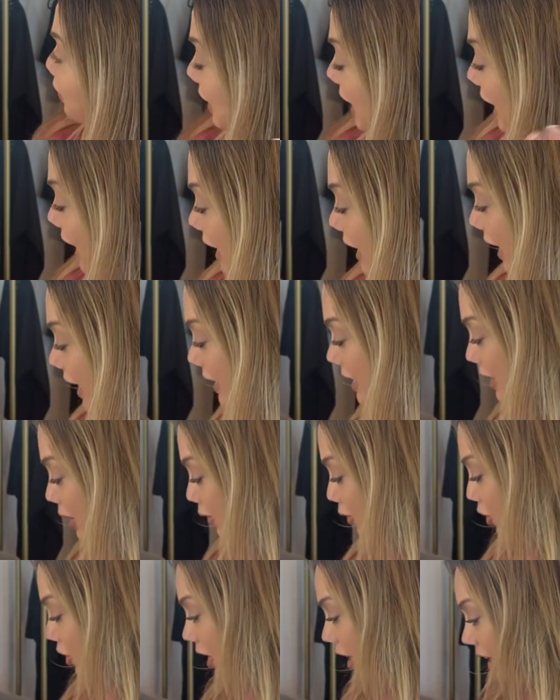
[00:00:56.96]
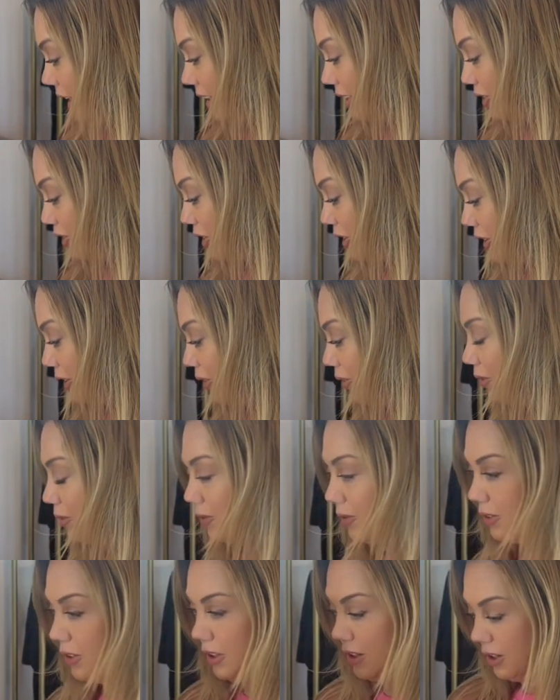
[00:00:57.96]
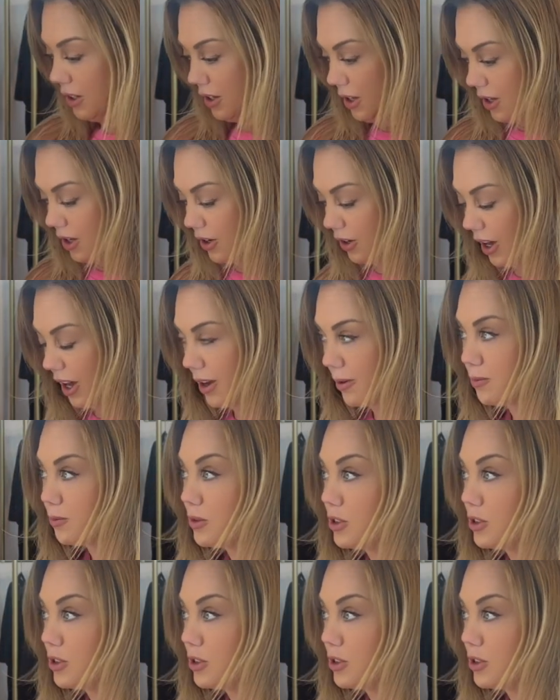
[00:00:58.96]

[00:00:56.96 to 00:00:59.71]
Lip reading: a nice little shine too. Okay,